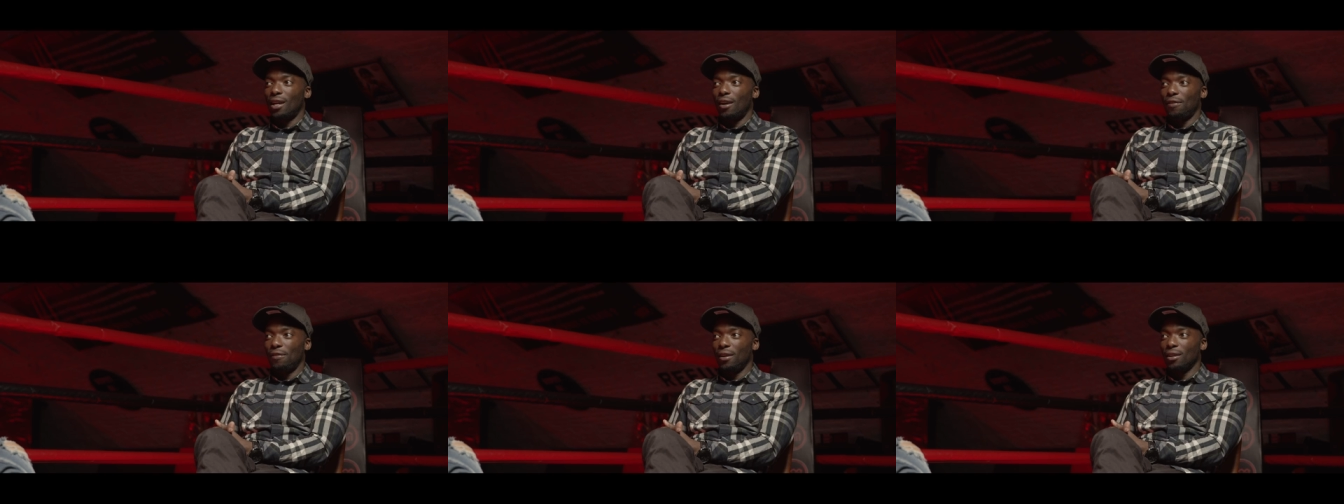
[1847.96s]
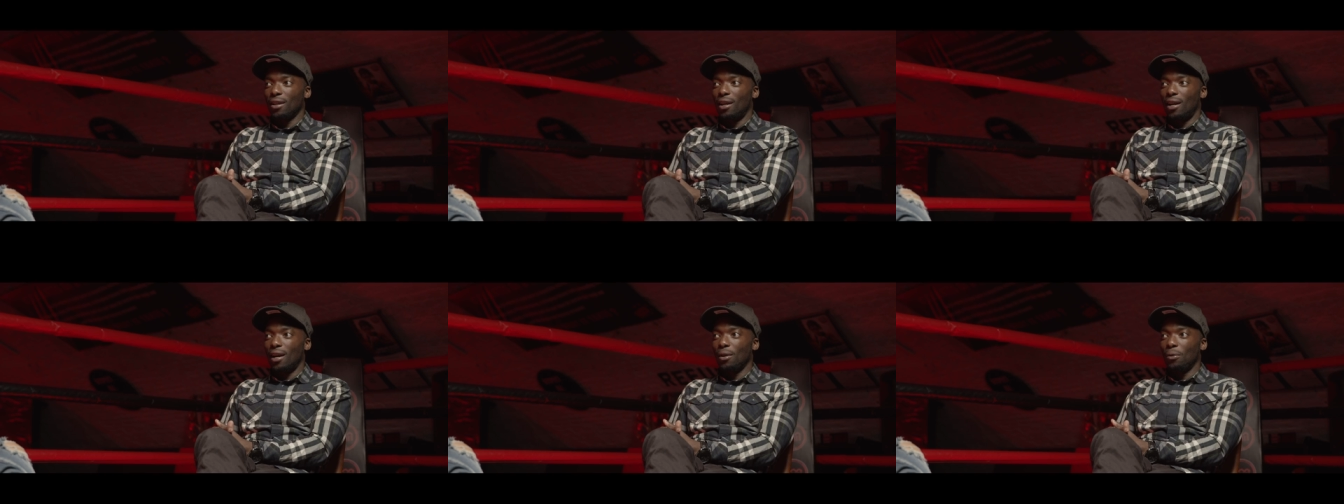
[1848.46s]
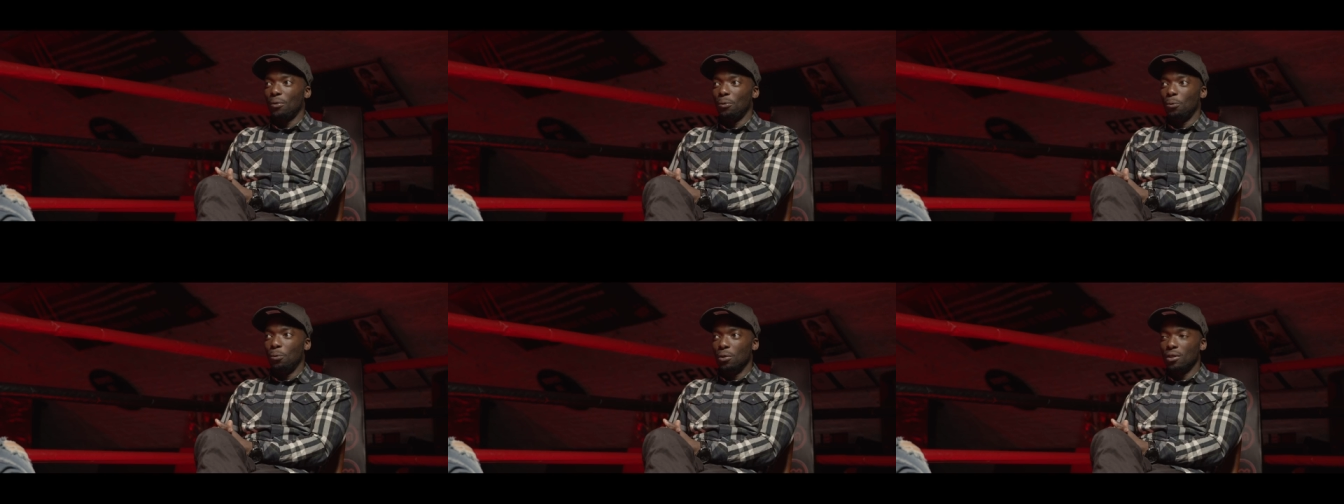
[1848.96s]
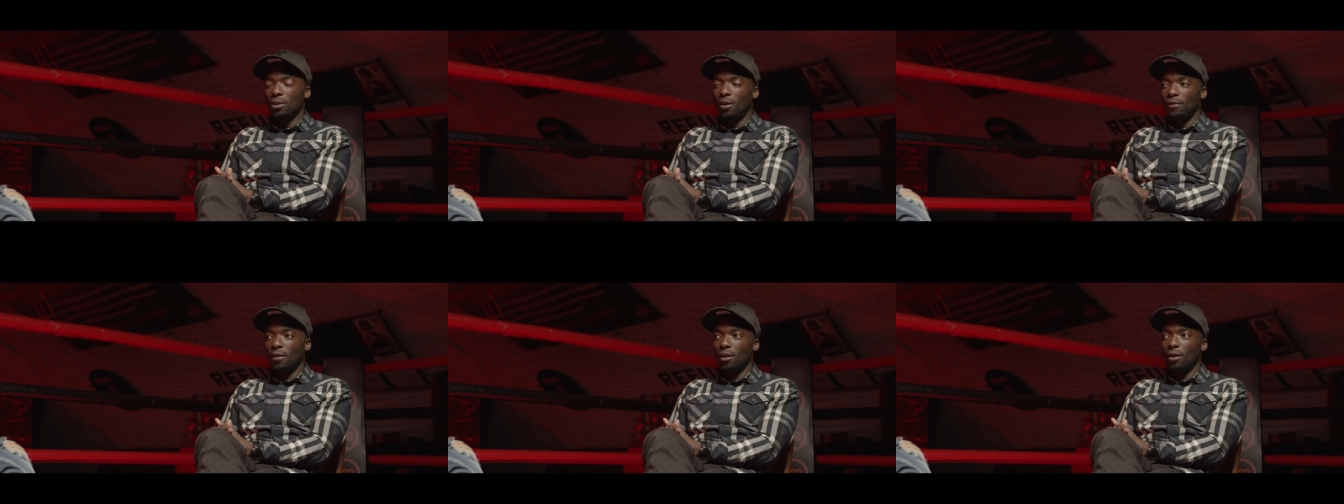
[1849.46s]
that I think I wouldn't
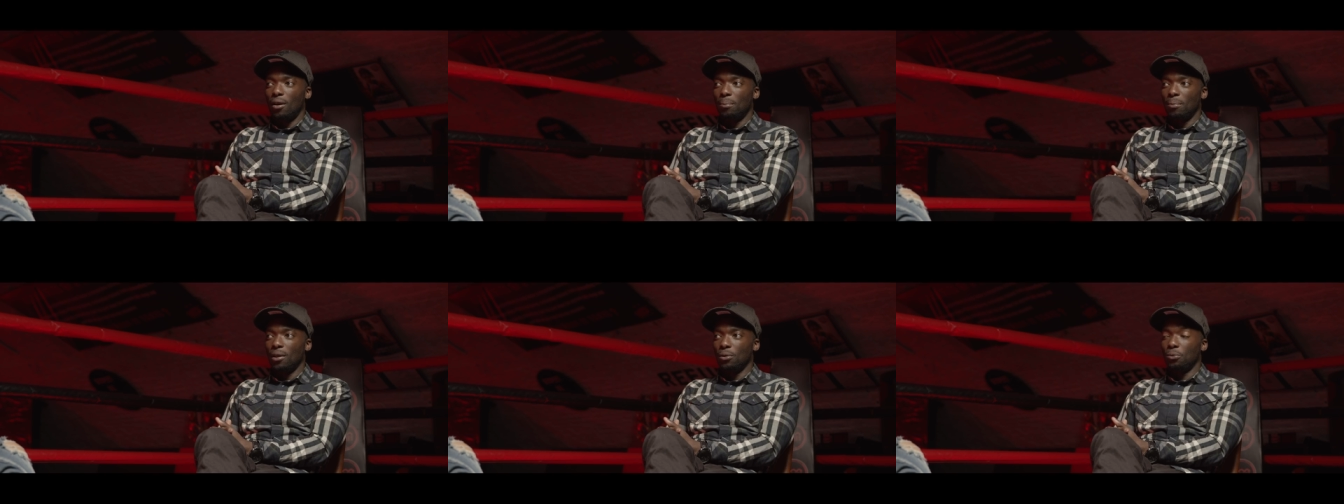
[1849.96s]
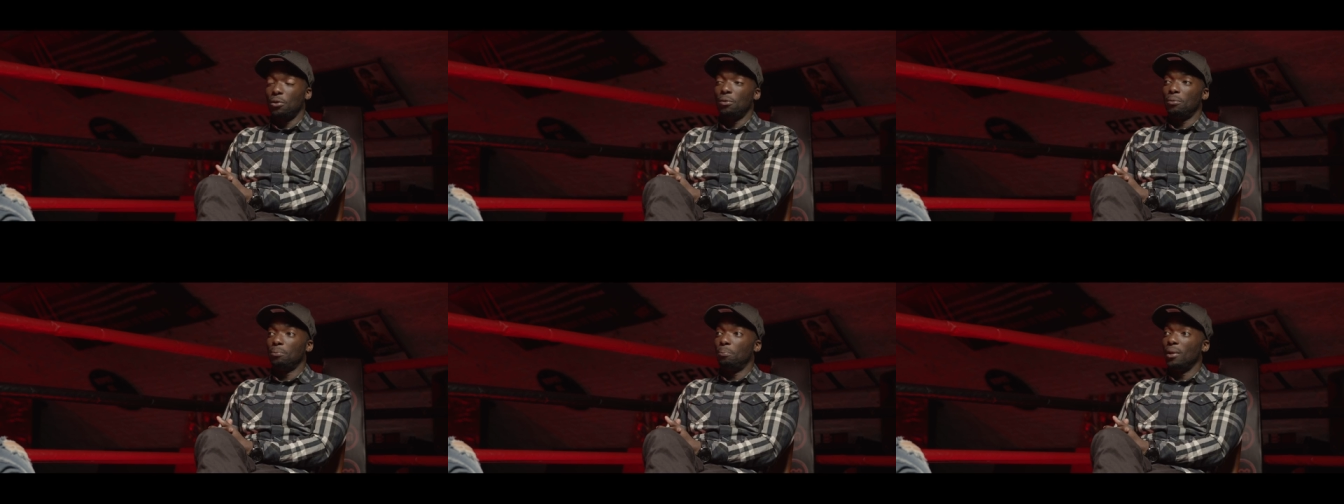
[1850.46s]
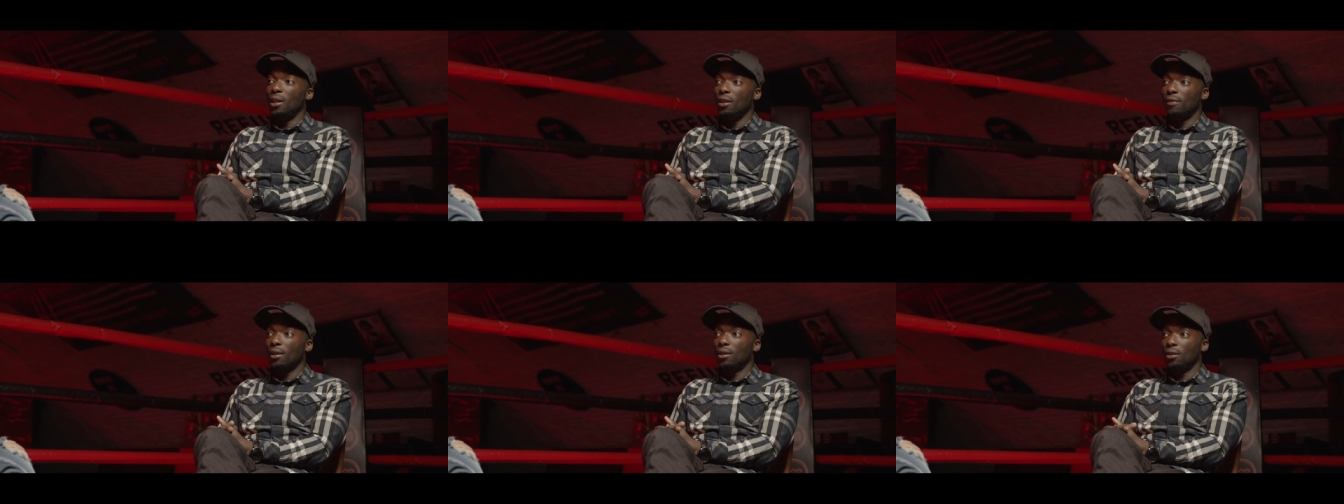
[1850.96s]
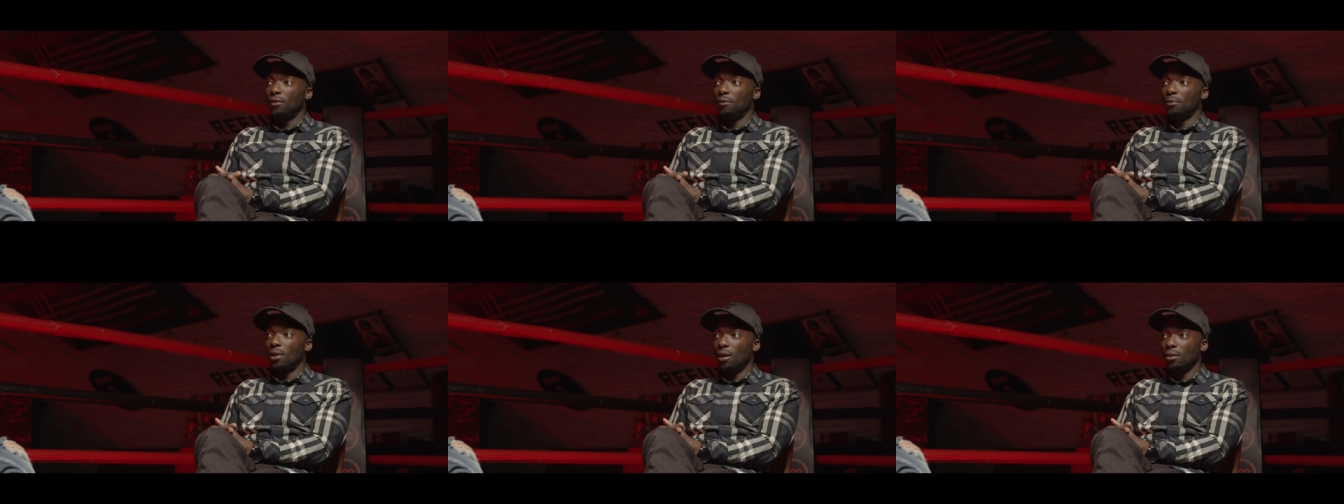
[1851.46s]
have accomplished, well, believe I could
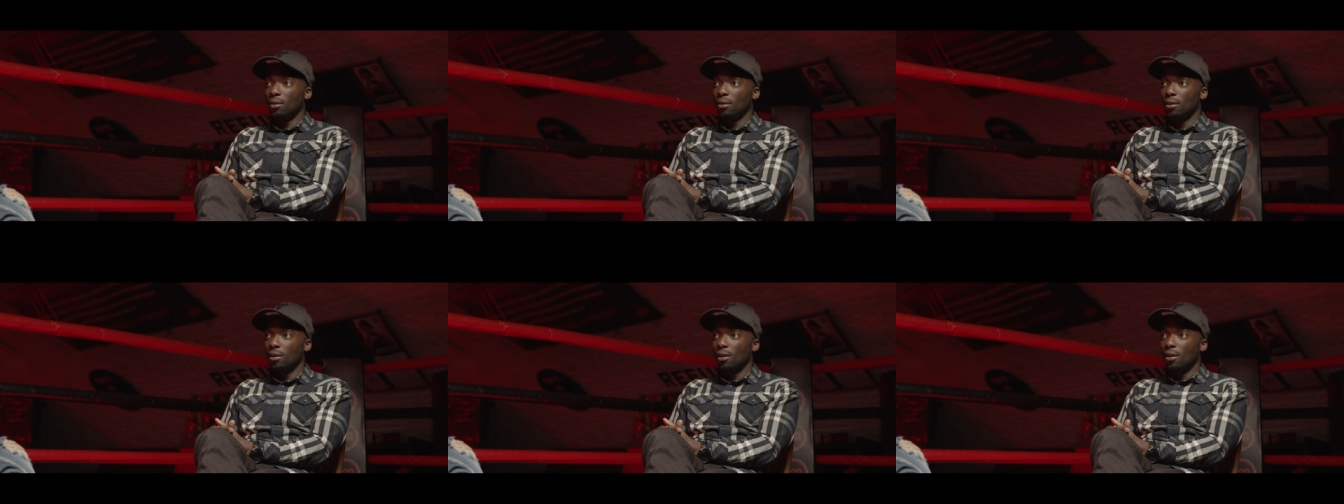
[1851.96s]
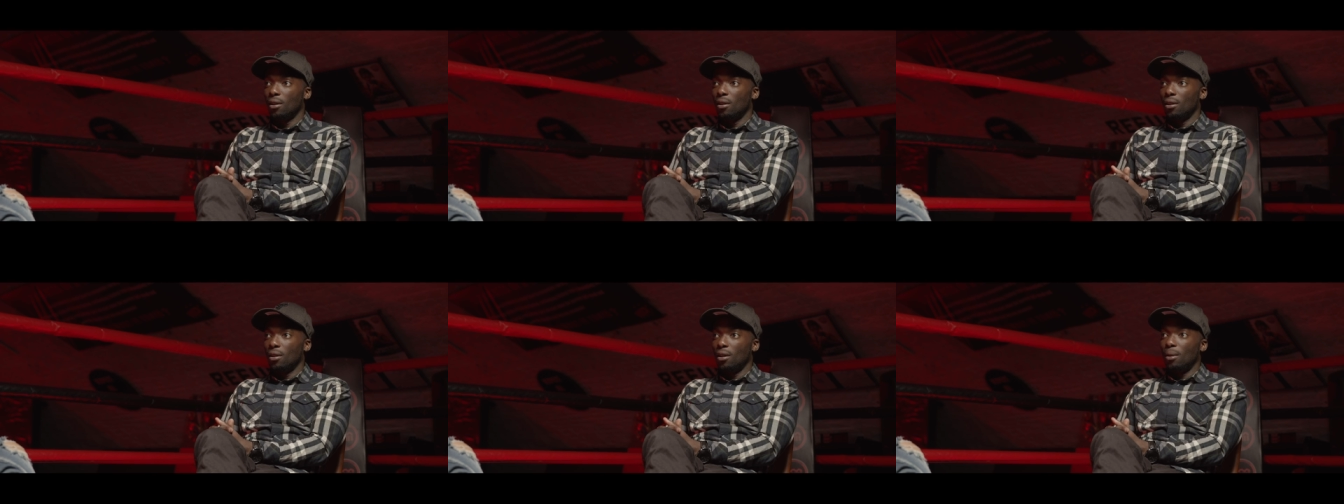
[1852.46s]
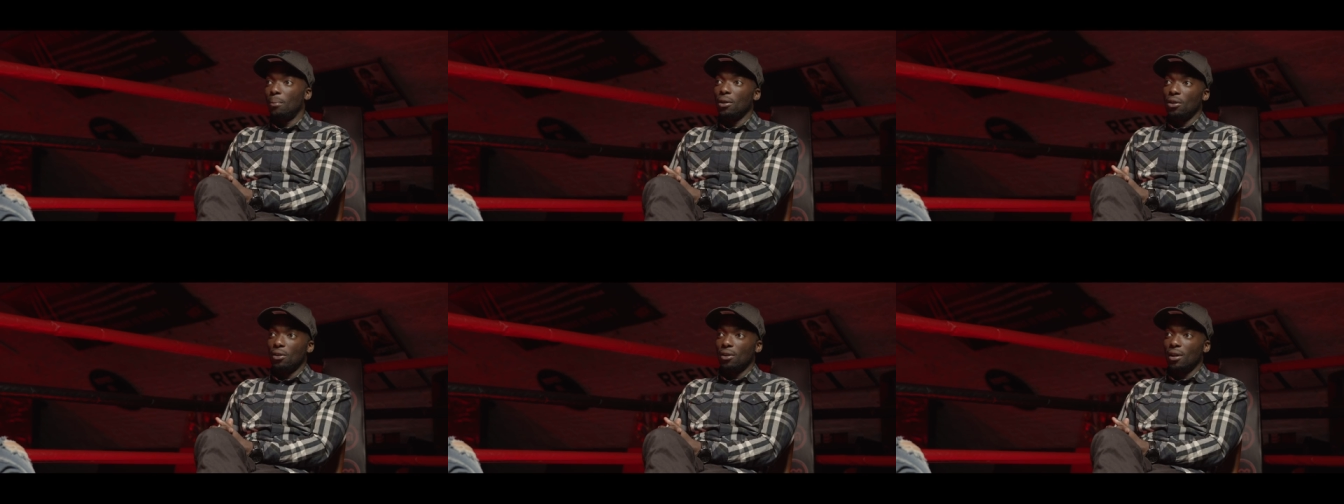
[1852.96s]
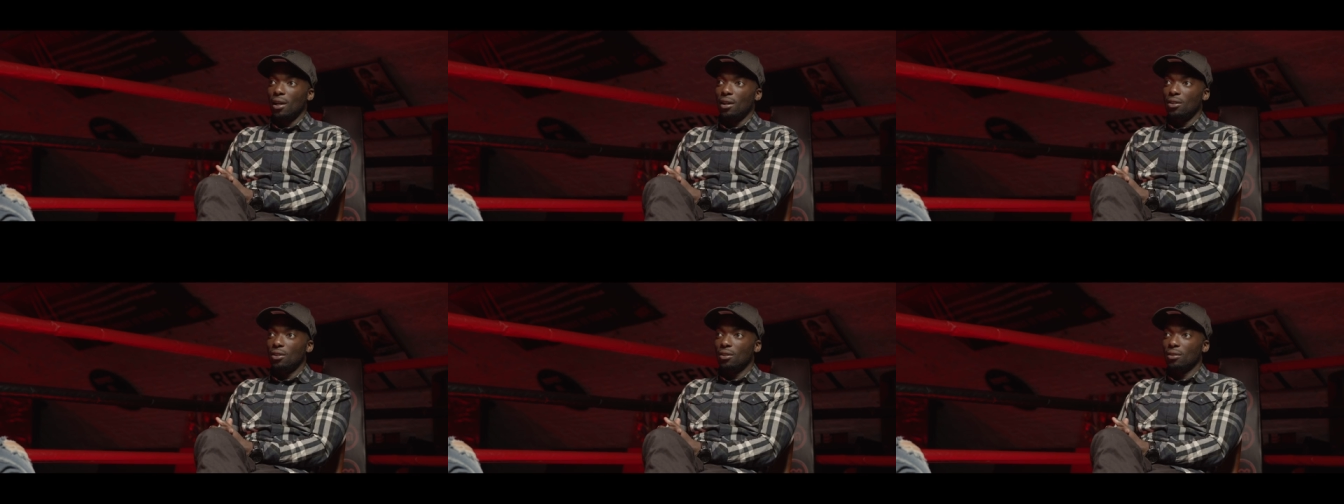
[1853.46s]
have done in my younger
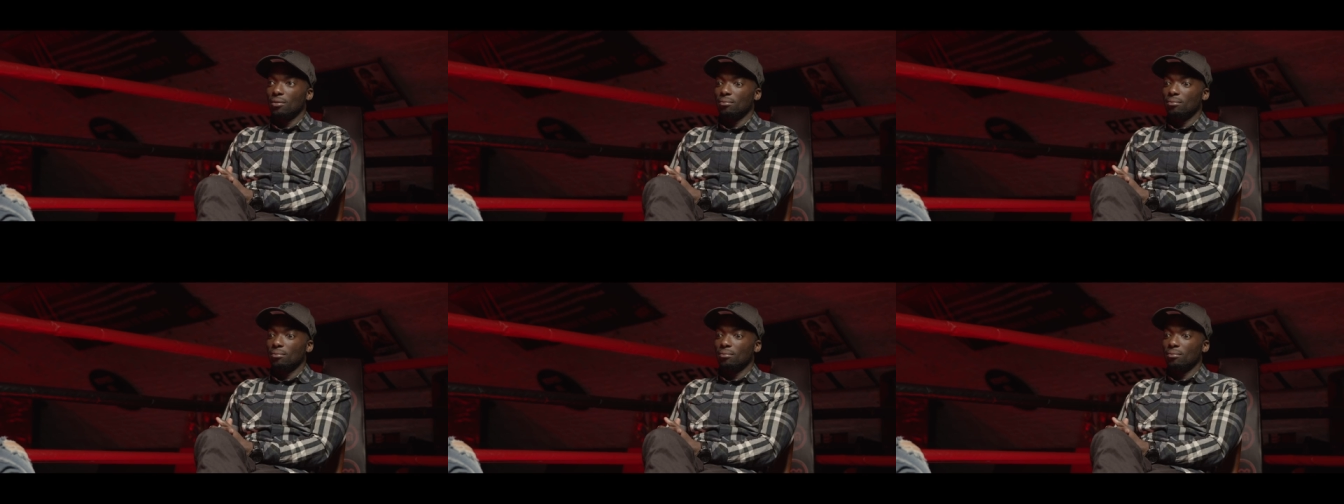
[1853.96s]
age.